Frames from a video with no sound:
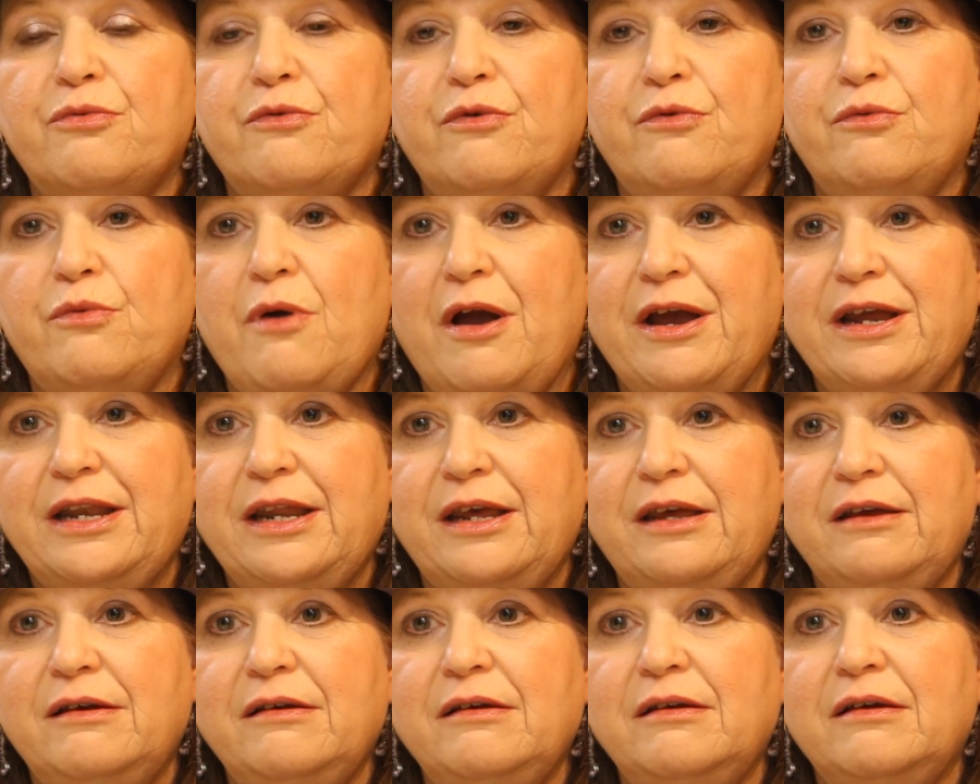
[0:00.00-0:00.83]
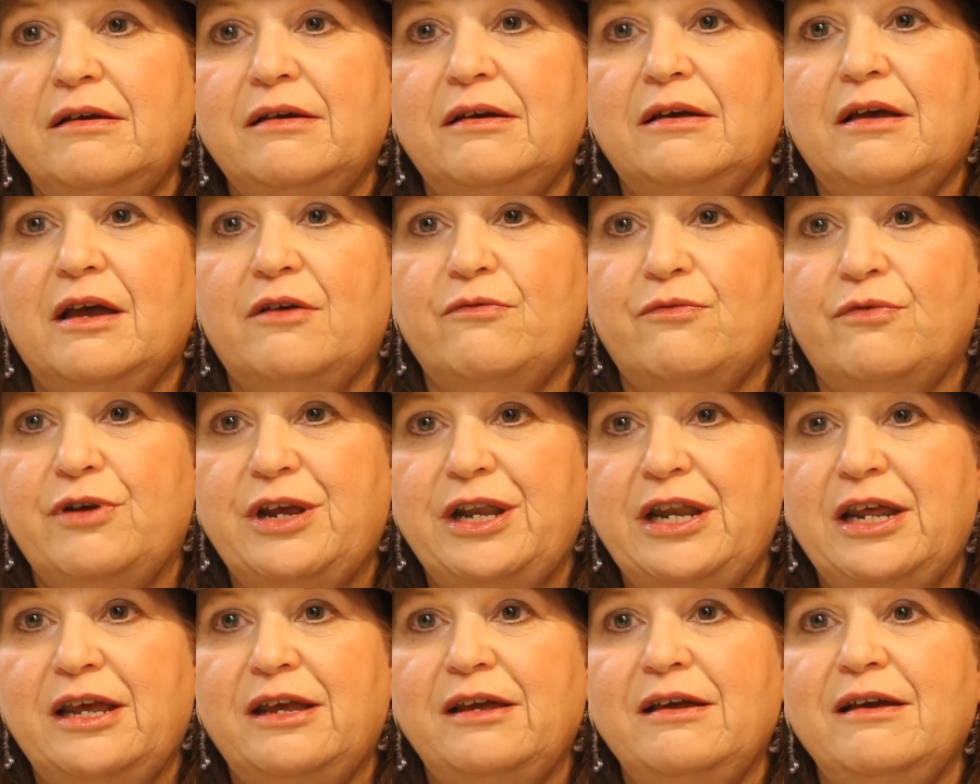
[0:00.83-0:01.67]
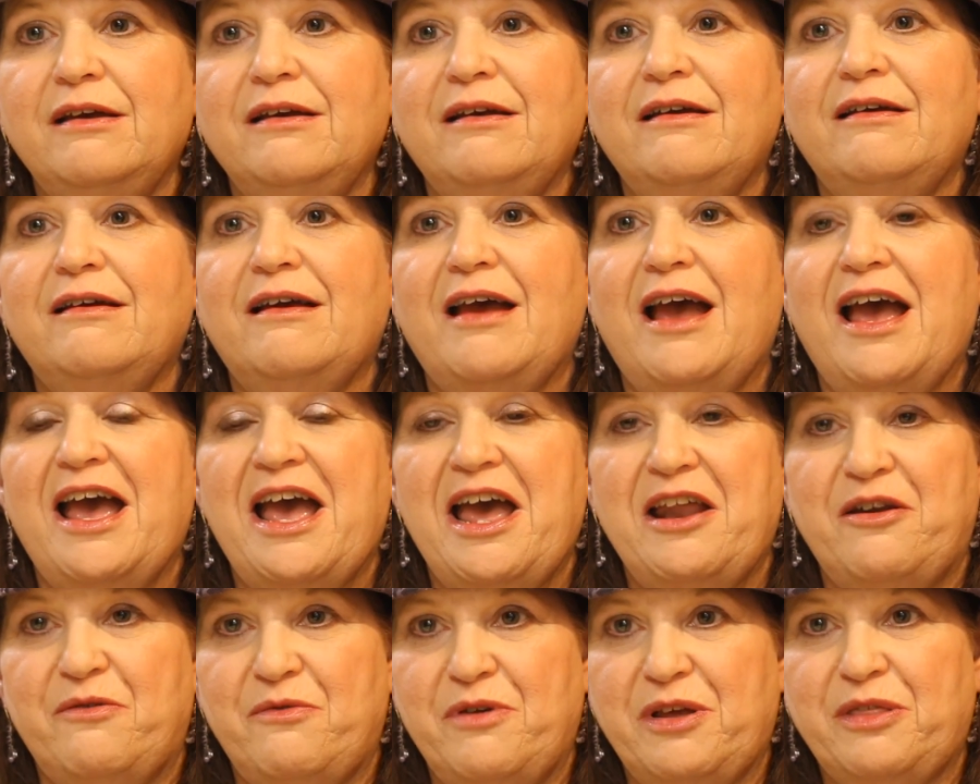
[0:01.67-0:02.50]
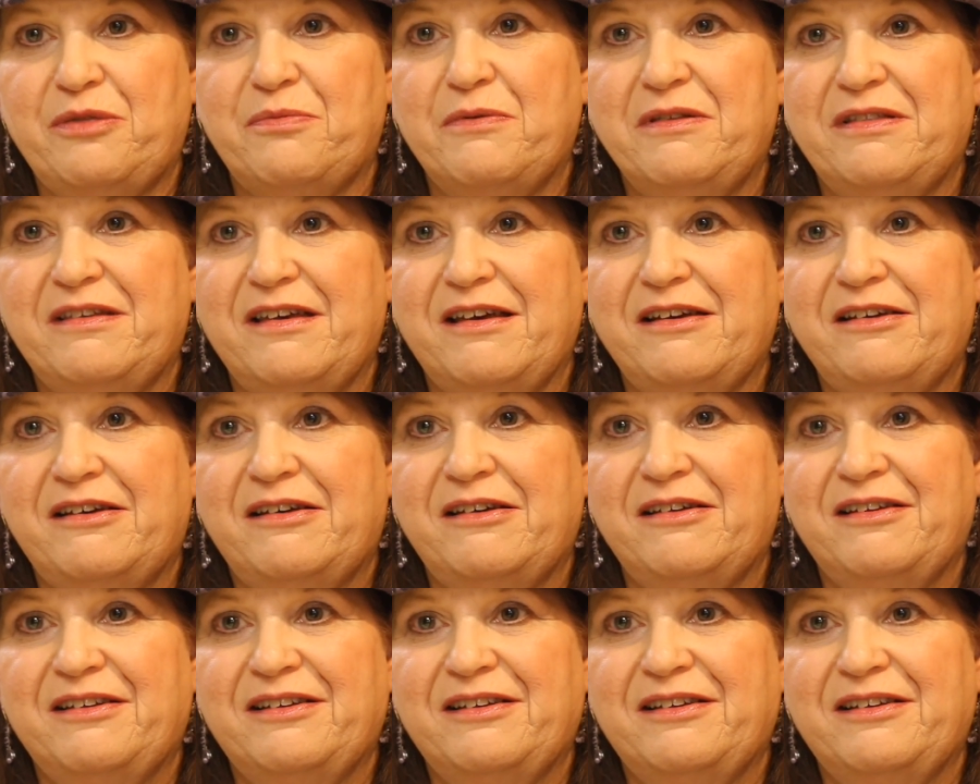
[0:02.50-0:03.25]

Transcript: through writing, reading, and arithmetic.